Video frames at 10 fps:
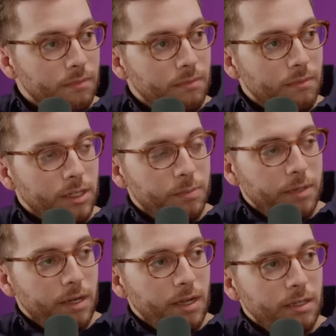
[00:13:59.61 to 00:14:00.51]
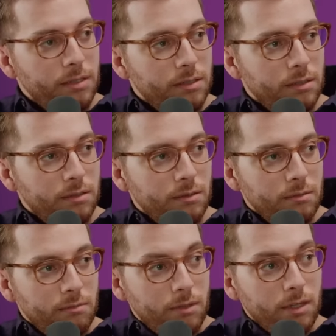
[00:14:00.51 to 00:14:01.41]
Must be nice.
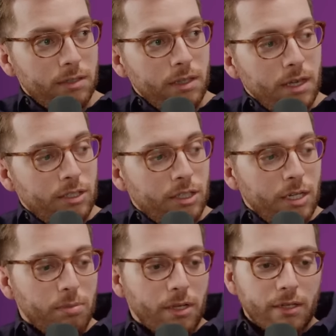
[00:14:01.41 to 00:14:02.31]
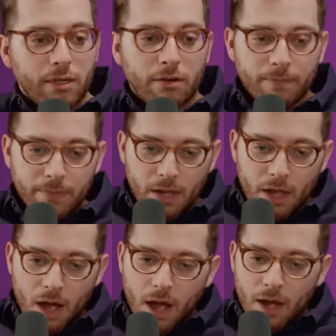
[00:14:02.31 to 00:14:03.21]
You got the HD plan there.
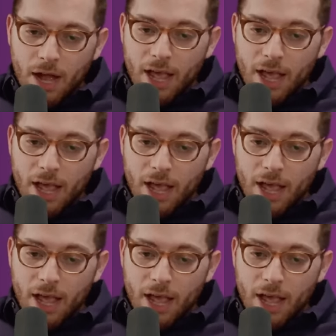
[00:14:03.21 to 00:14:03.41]
Uh, I